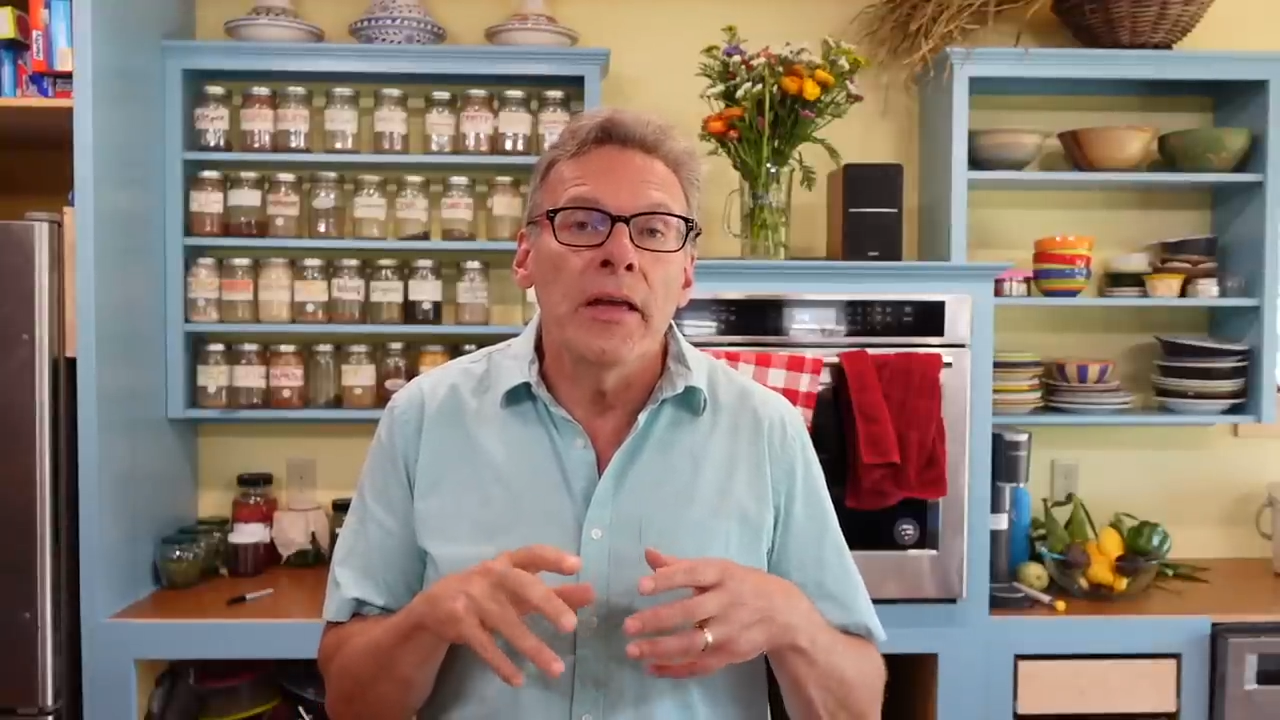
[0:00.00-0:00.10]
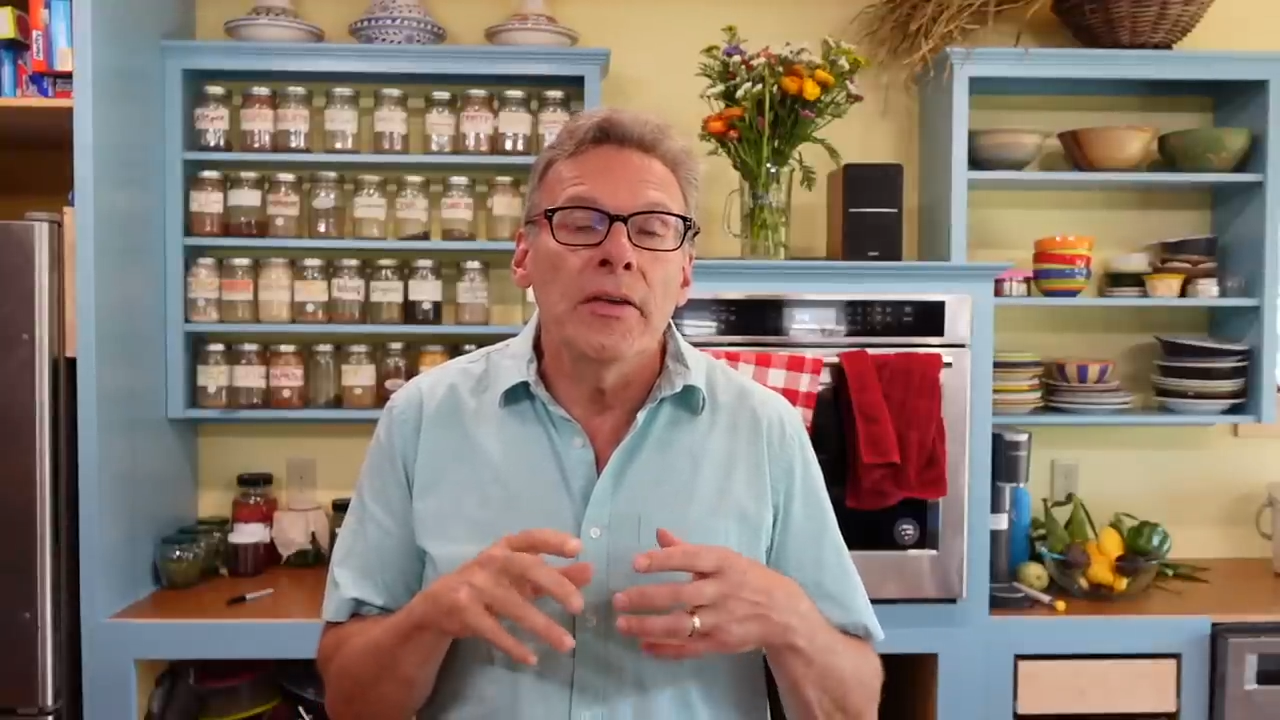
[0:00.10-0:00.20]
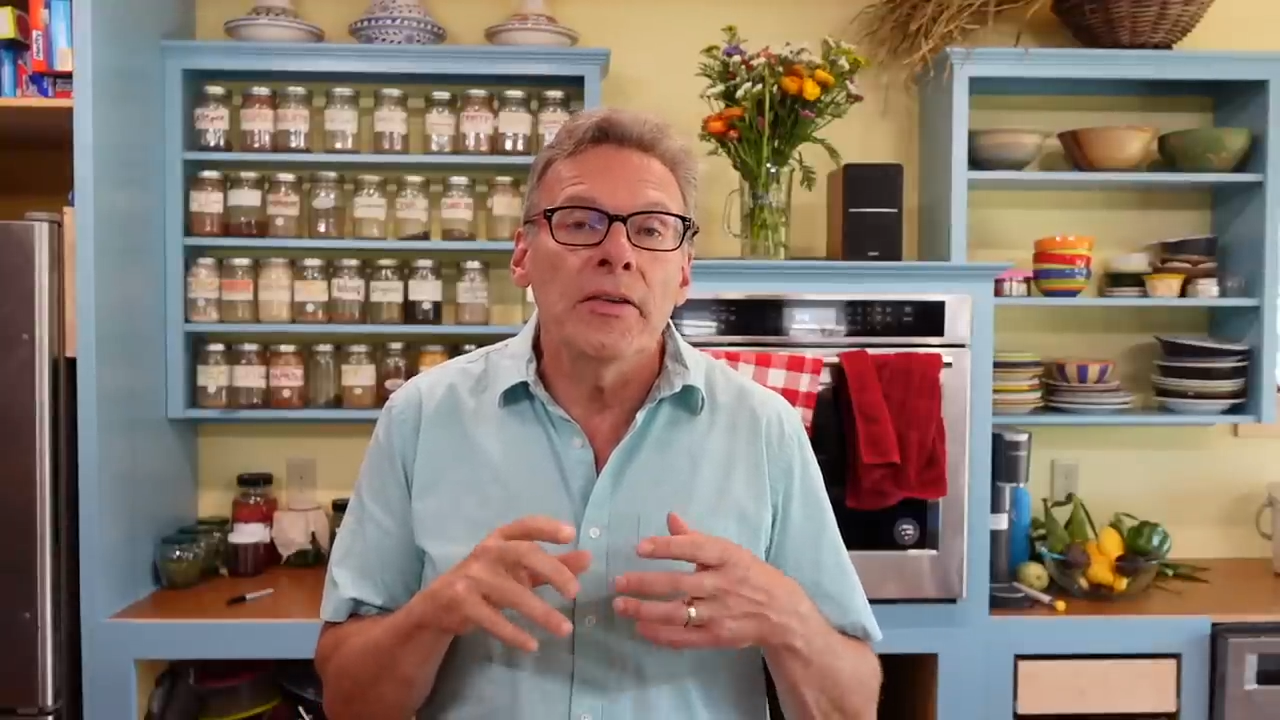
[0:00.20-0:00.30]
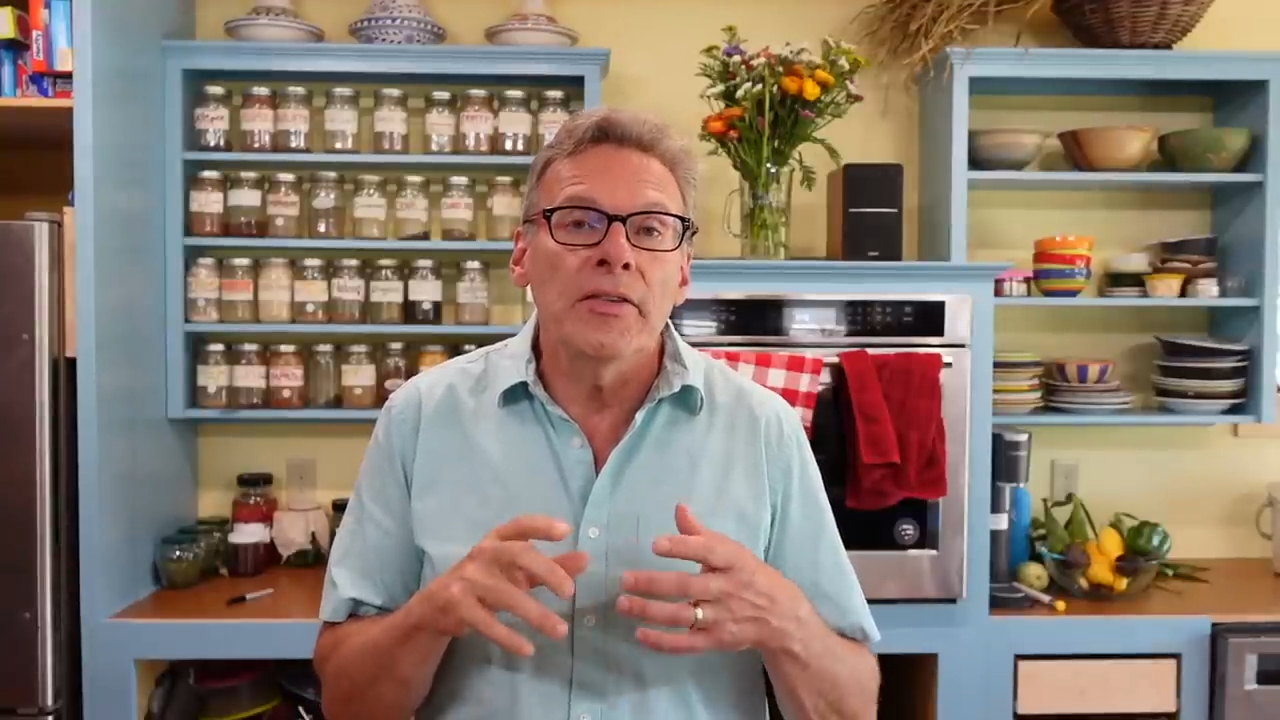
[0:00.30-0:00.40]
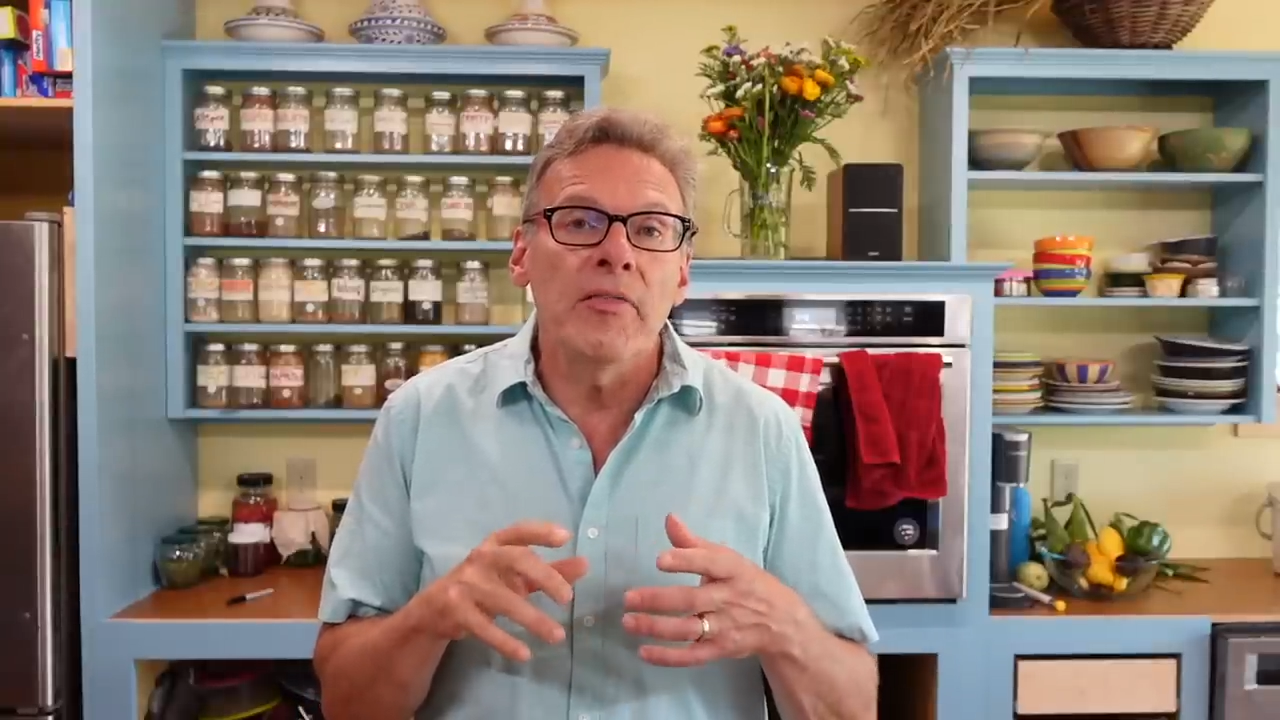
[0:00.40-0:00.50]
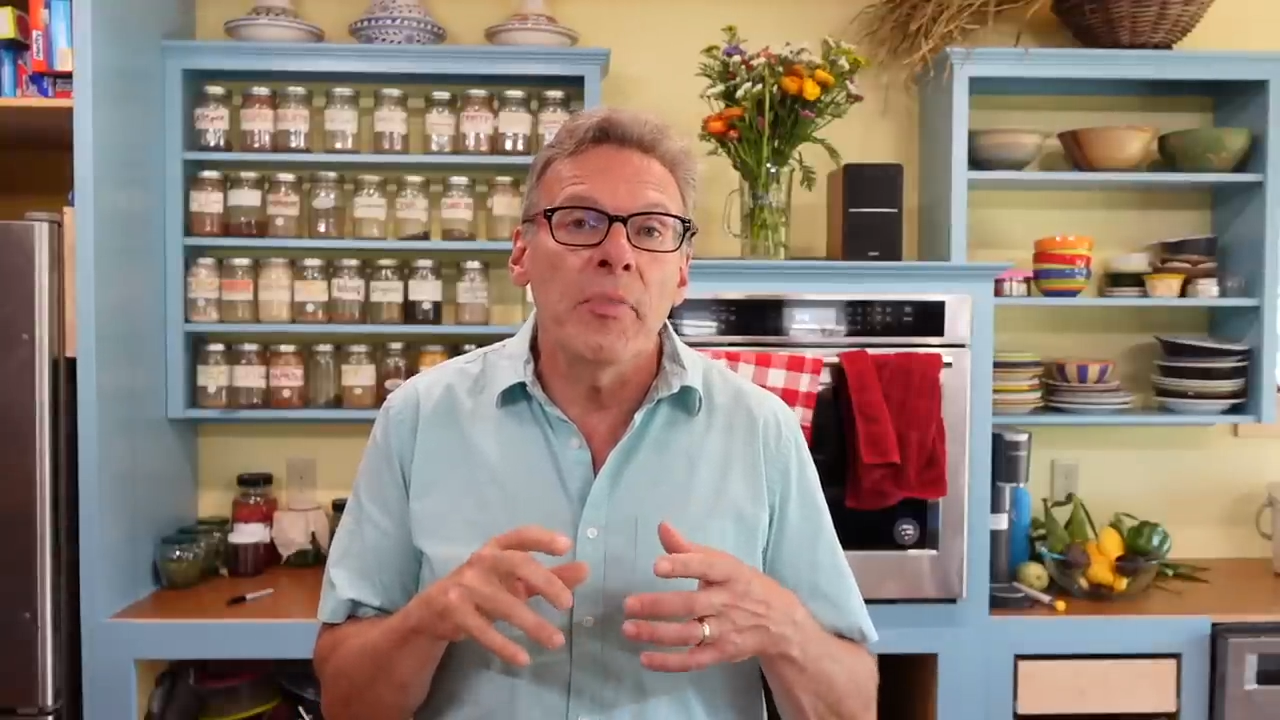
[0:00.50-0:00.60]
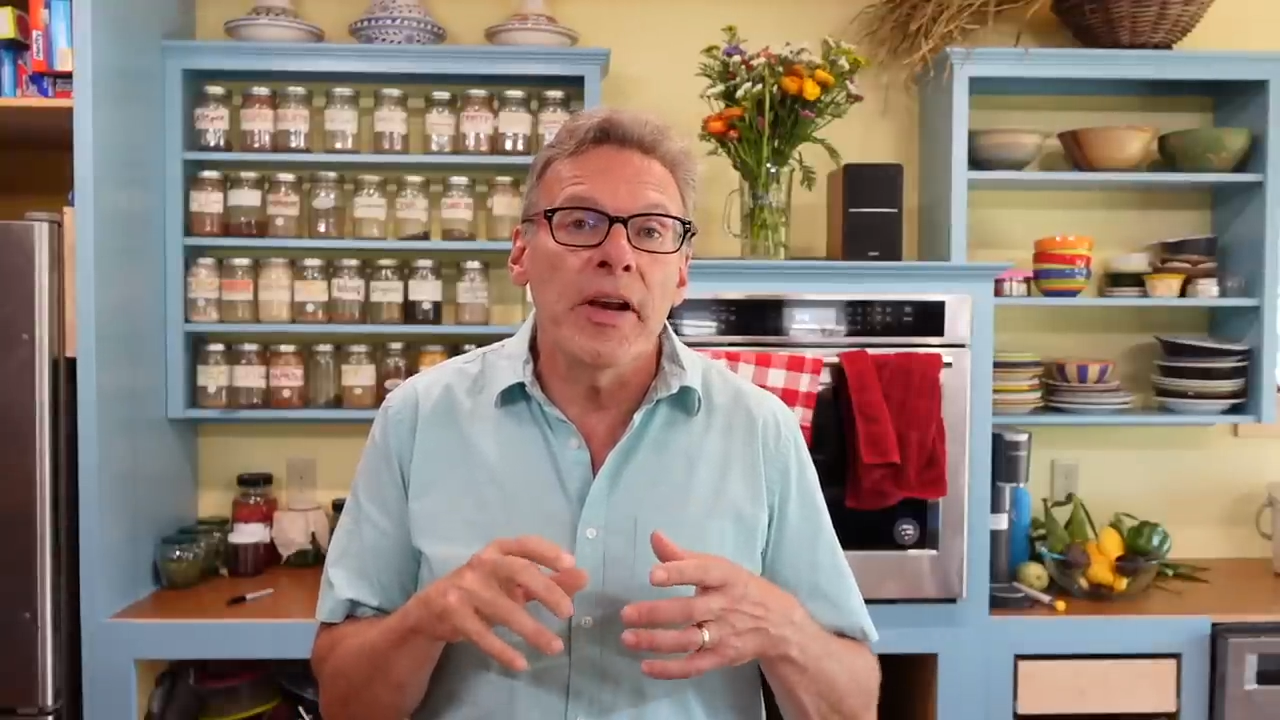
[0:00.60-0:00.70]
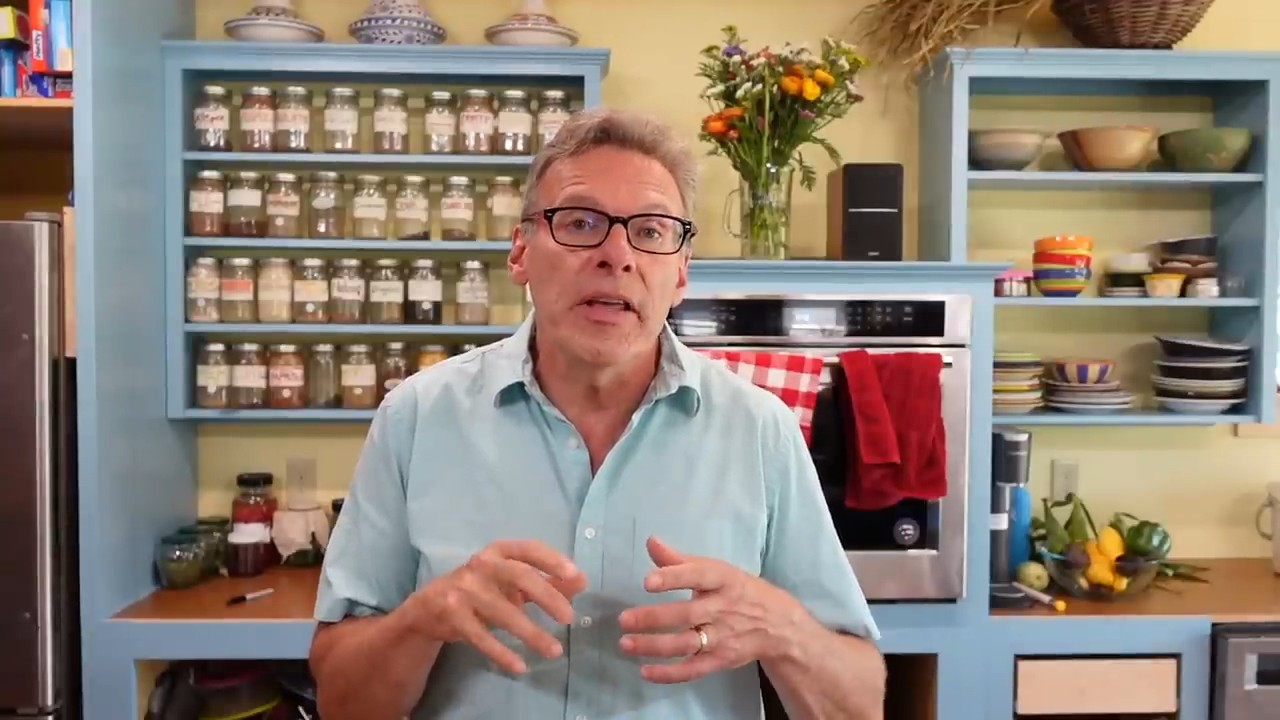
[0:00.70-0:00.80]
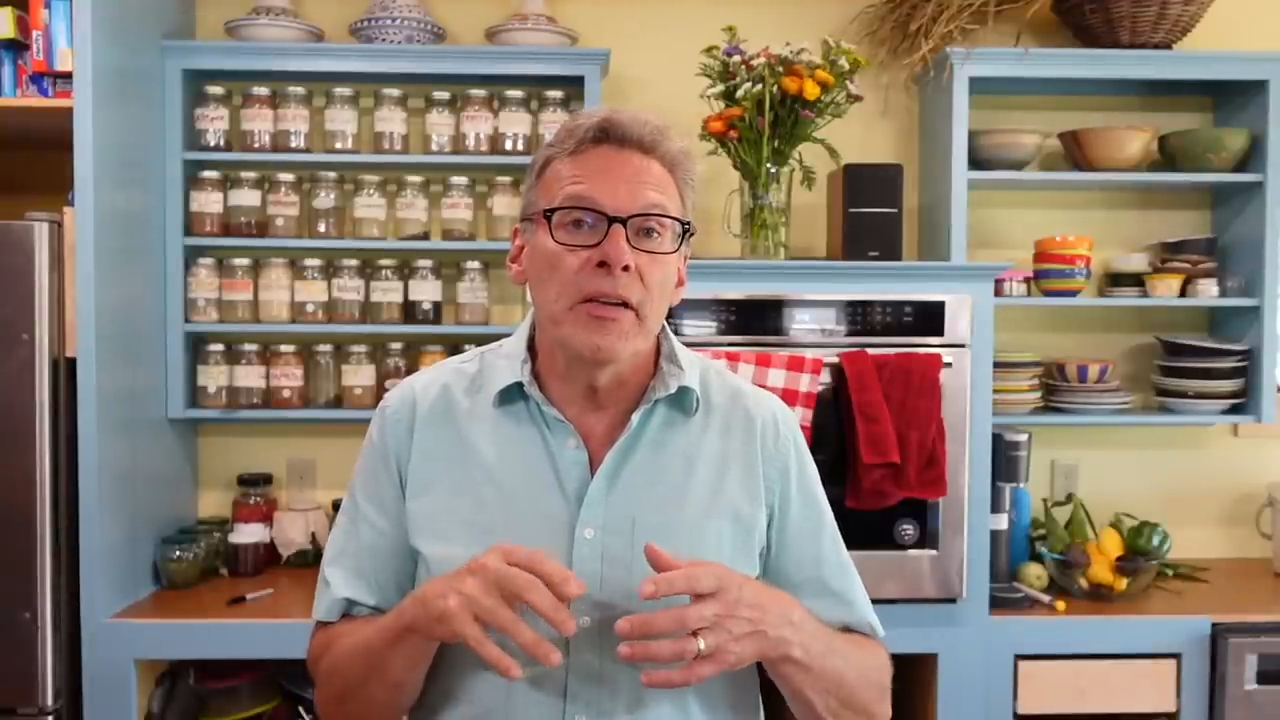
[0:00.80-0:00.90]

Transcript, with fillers: to save money